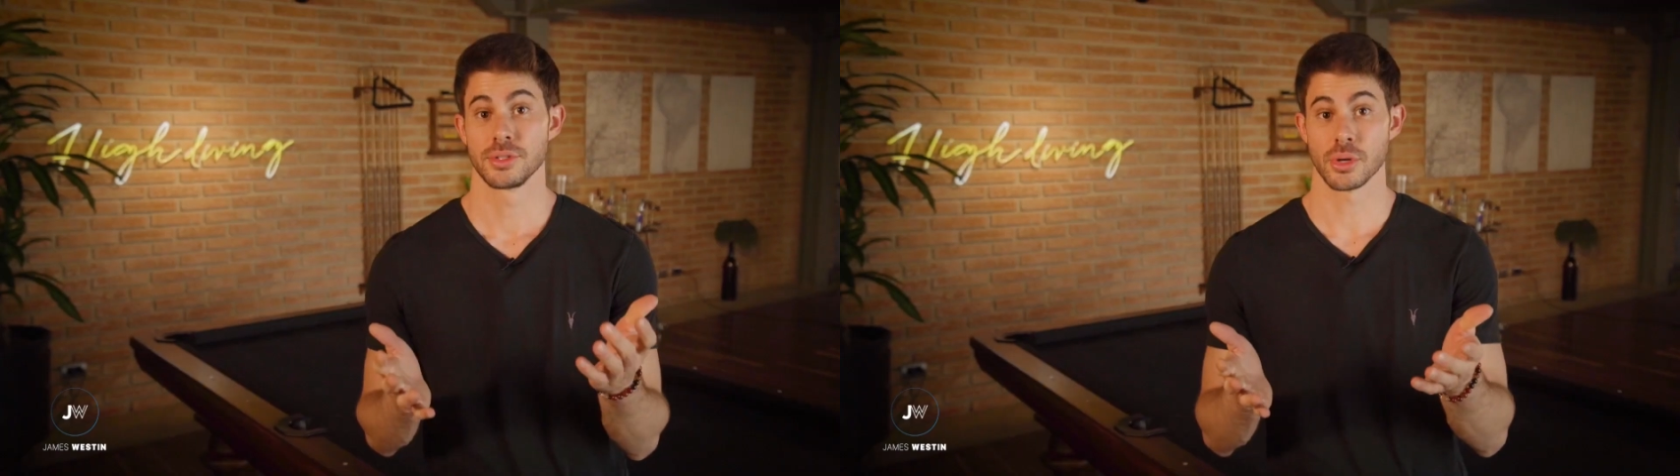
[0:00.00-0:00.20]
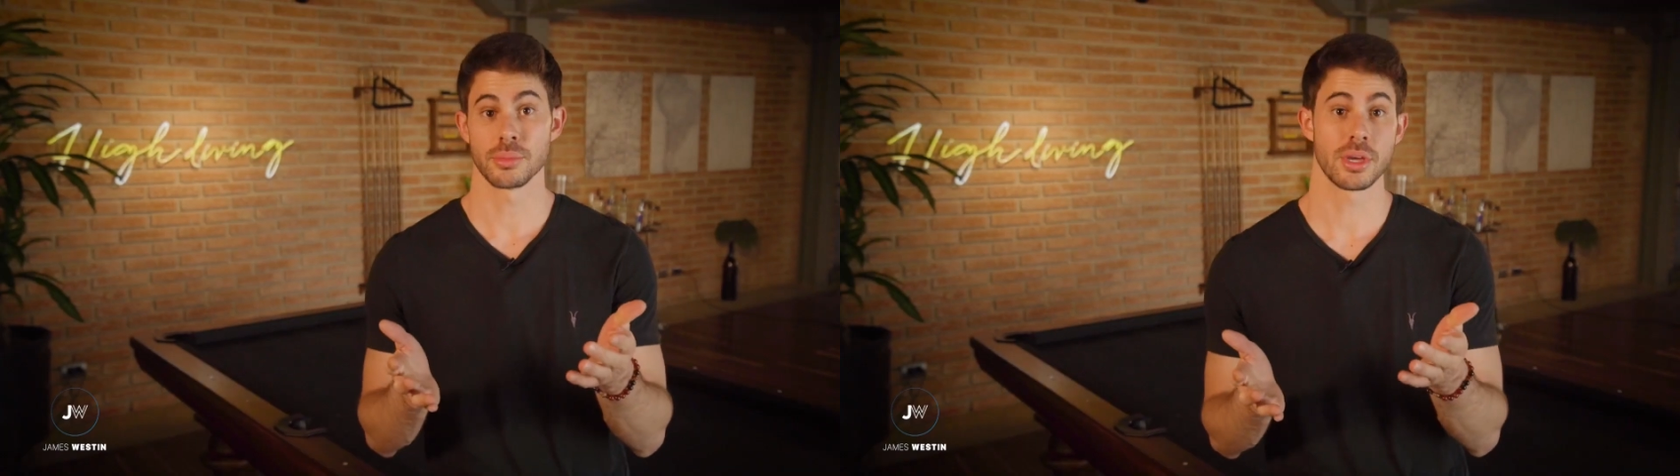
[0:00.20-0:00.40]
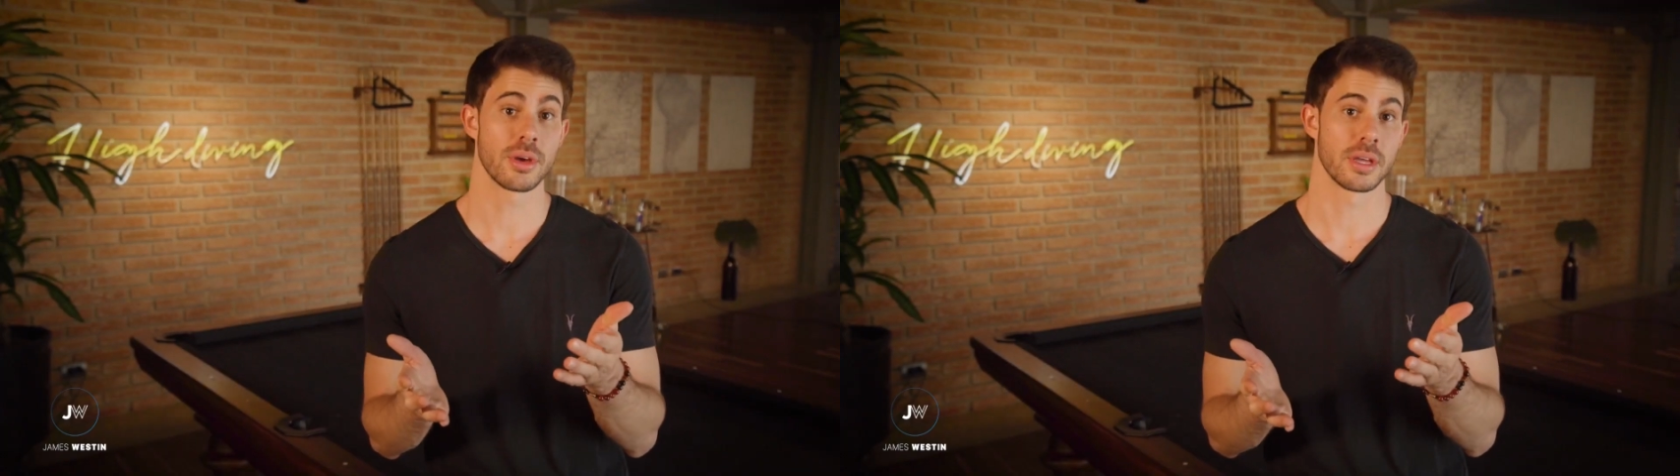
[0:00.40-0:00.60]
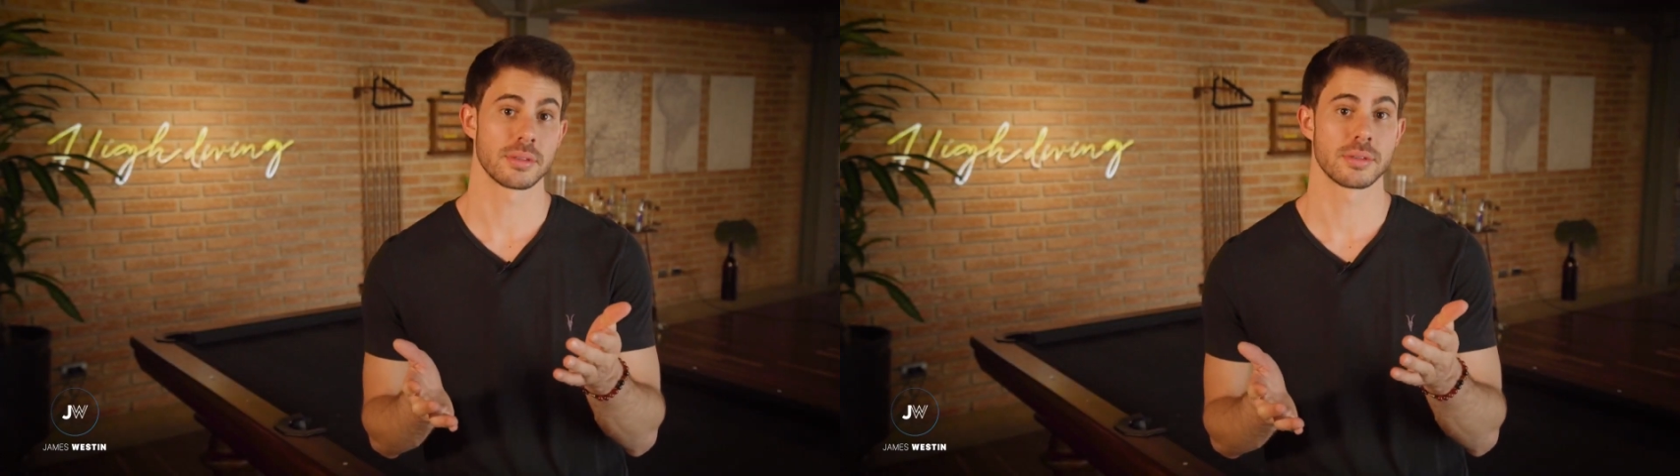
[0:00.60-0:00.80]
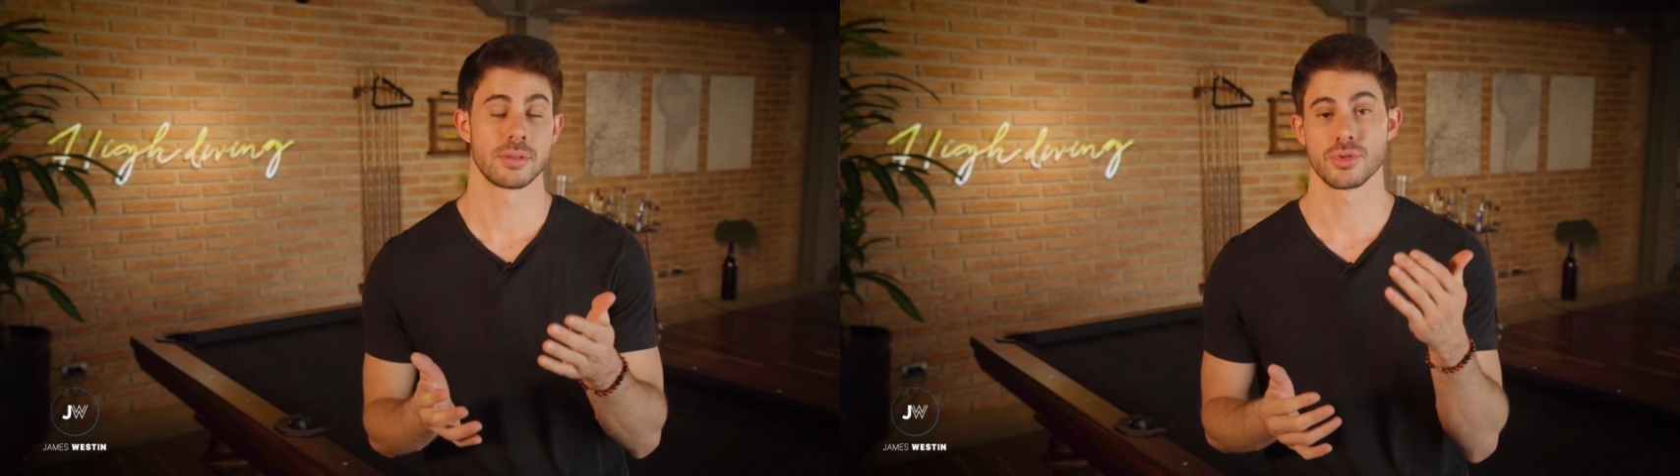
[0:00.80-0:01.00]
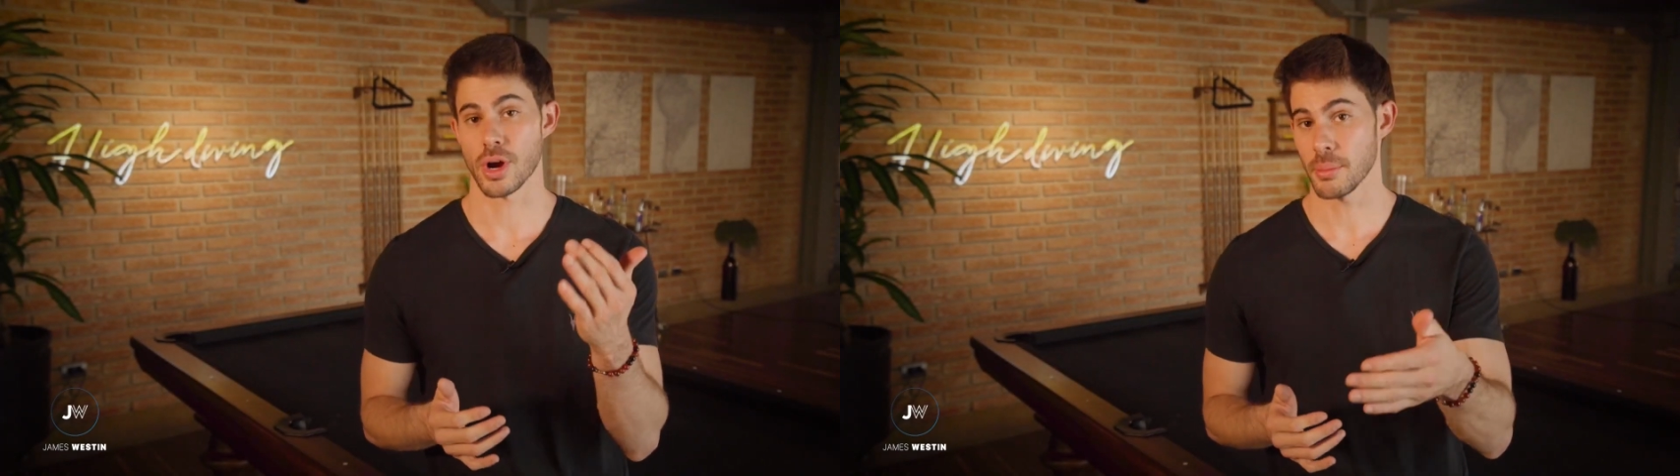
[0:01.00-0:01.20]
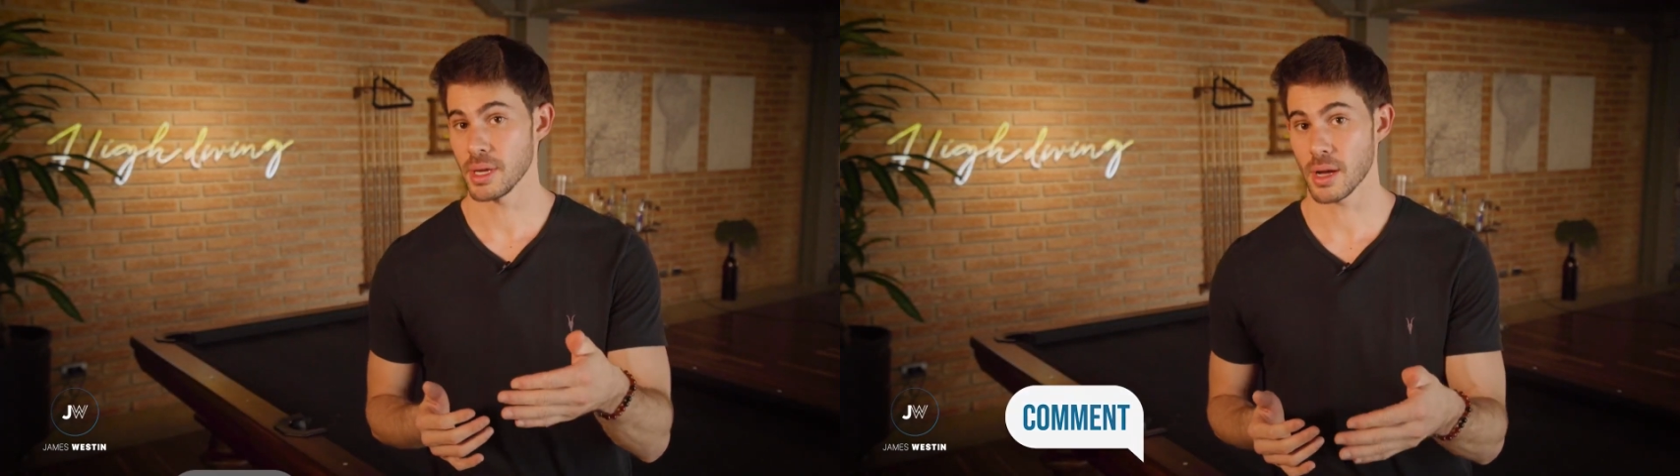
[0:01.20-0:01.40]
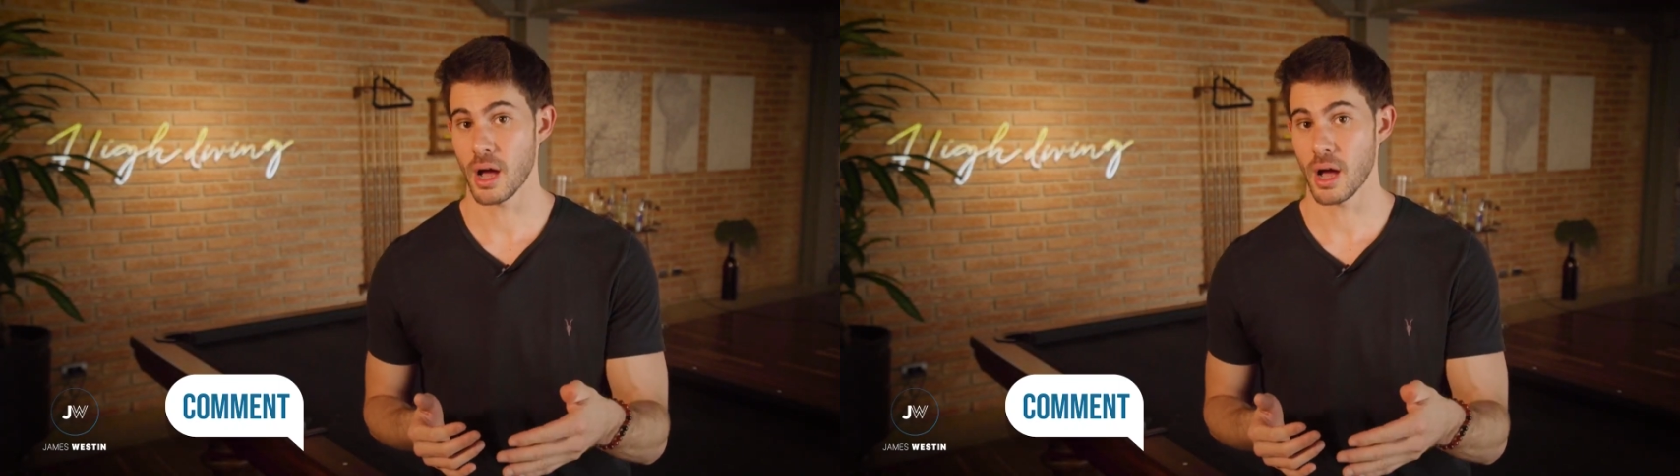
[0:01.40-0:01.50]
So I'm curious, drop me a